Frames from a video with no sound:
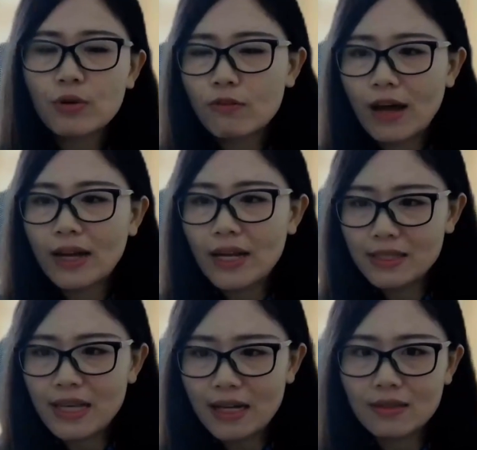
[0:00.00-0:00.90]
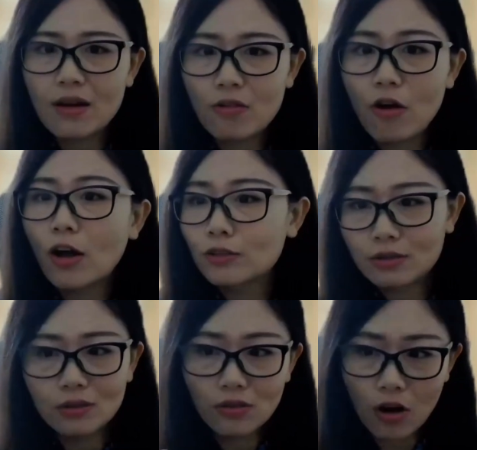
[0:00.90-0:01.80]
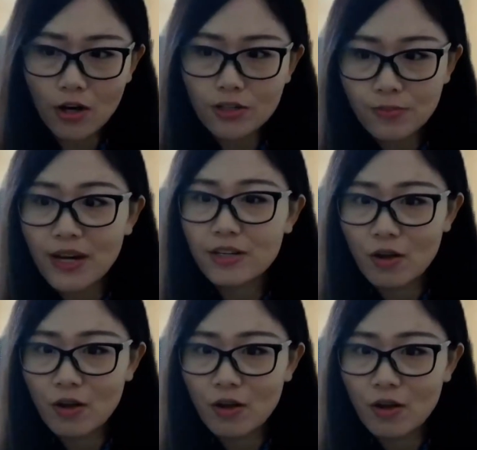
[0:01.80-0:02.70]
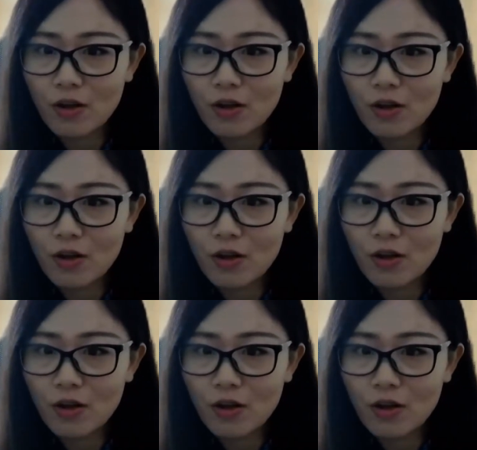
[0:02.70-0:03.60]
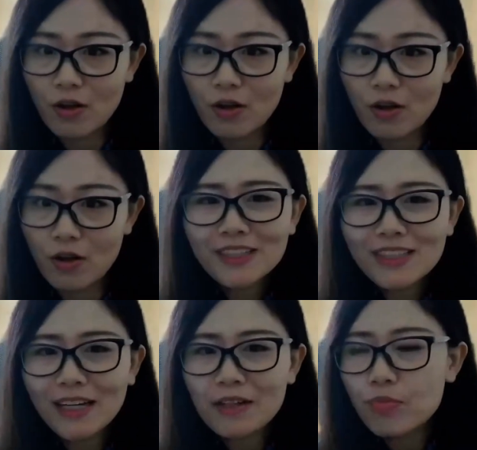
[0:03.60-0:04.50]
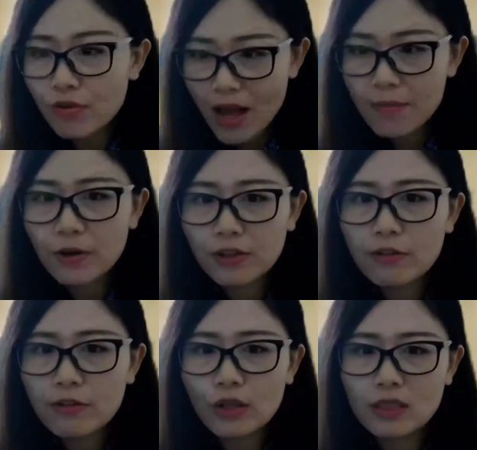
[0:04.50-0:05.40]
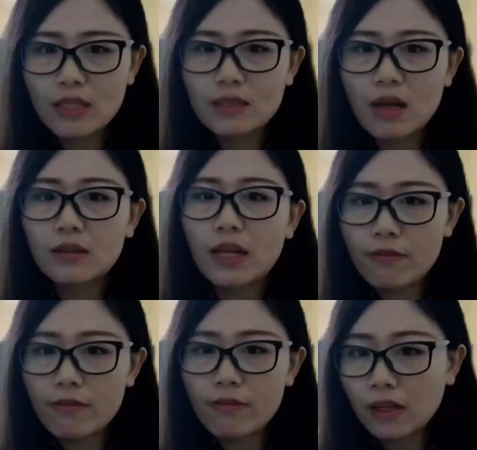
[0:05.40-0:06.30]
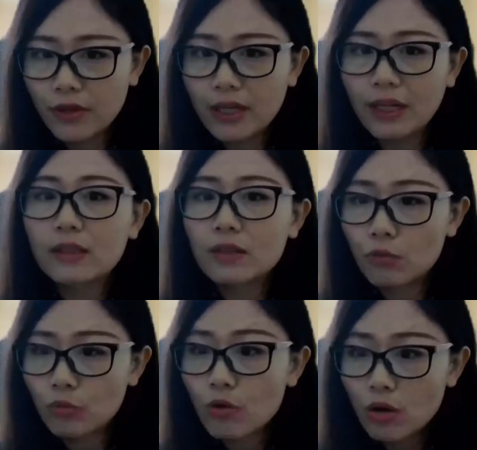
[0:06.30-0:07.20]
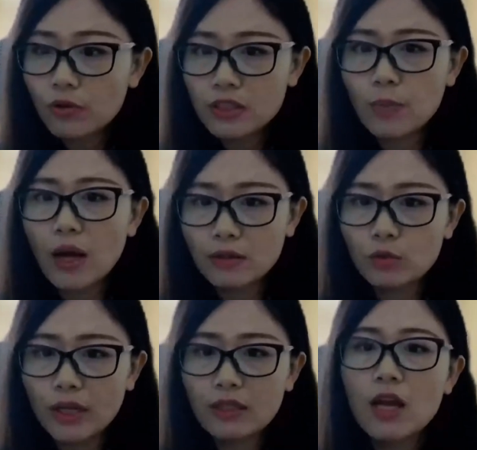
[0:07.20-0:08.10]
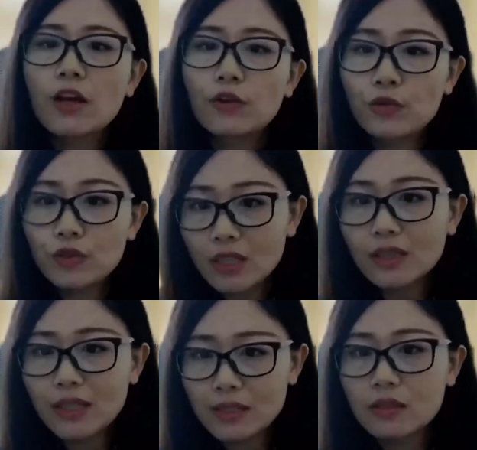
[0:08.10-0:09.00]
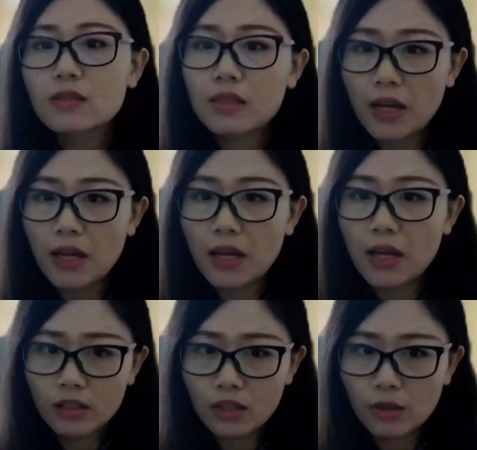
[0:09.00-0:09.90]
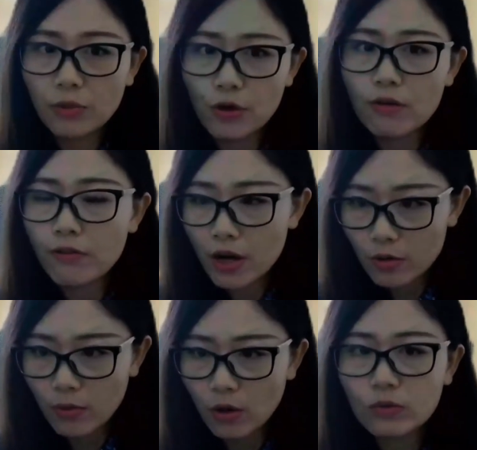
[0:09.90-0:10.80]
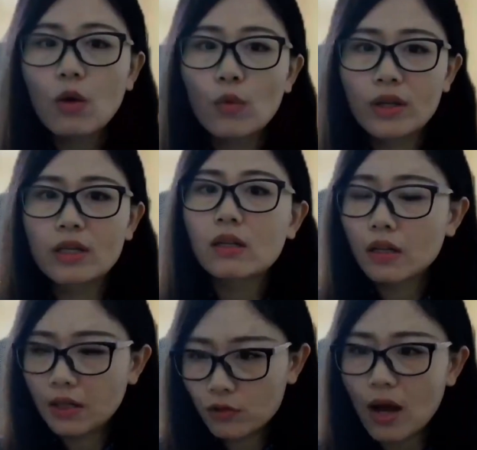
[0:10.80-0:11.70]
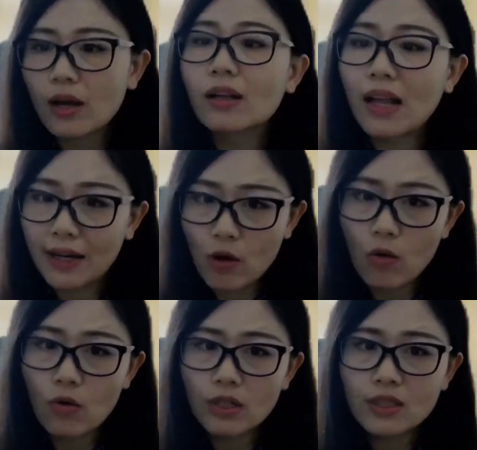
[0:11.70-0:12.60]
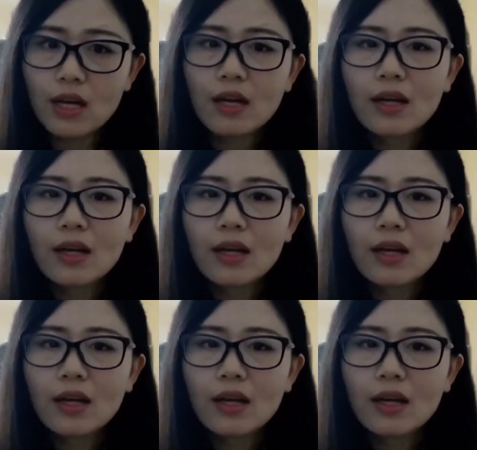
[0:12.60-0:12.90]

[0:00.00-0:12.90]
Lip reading: provide insights across large patient cohorts. And our study primarily focuses on evaluating the real-world response rate using this scaled RWR variable within clinical trial aligned cohorts.